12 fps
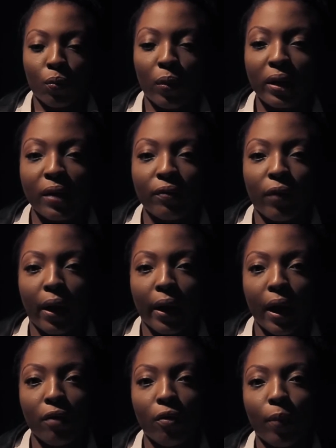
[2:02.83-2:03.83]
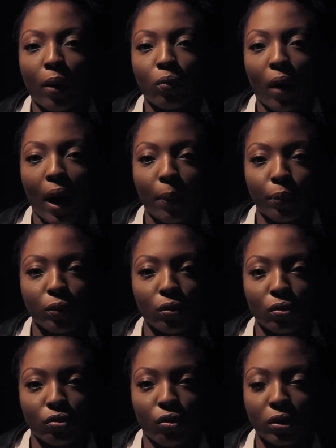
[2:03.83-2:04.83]
whenever I hear about what happened
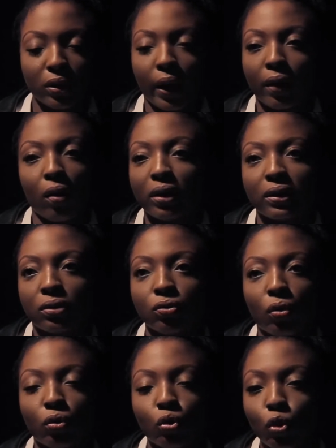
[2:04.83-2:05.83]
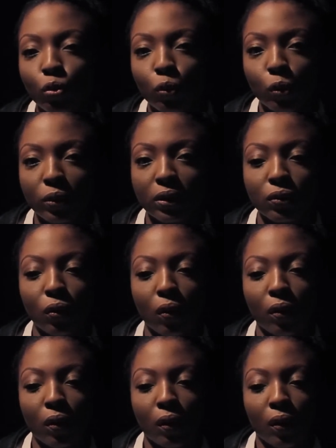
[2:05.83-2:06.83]
on the cross, it's not normal, it's
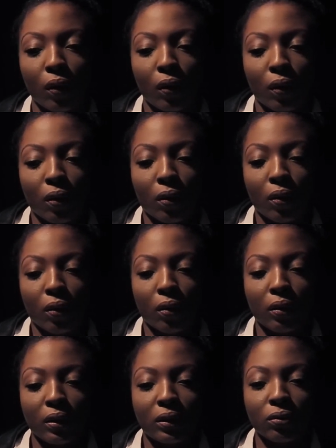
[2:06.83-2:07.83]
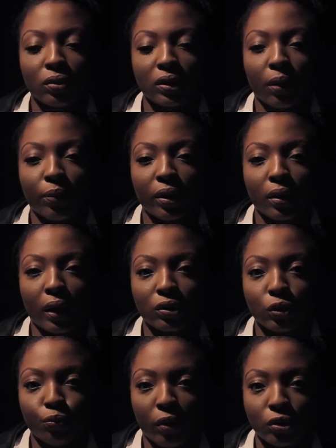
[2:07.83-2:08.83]
not something that I
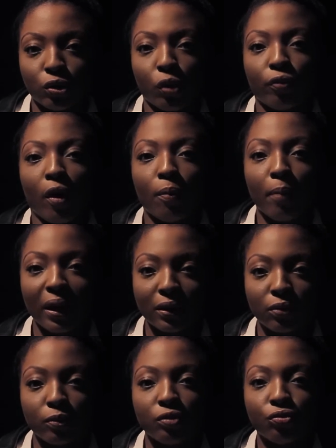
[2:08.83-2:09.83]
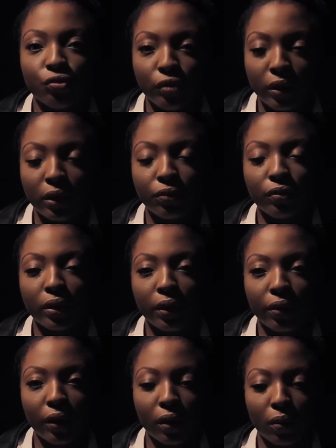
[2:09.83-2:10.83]
just brush over. It makes me really,
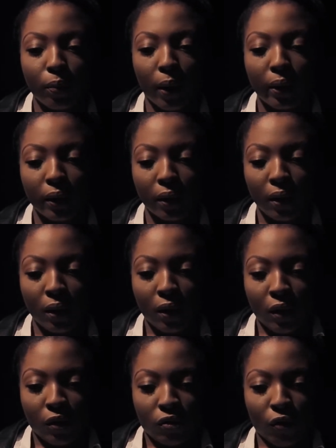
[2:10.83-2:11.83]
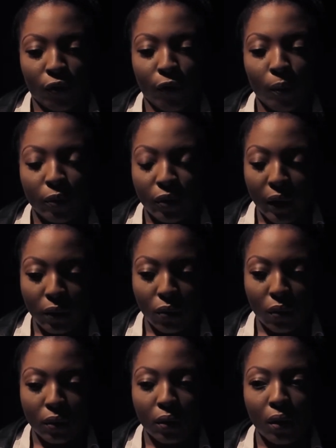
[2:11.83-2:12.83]
really think about it. So from
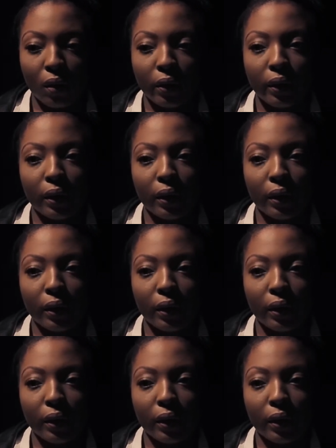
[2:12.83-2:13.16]
then on,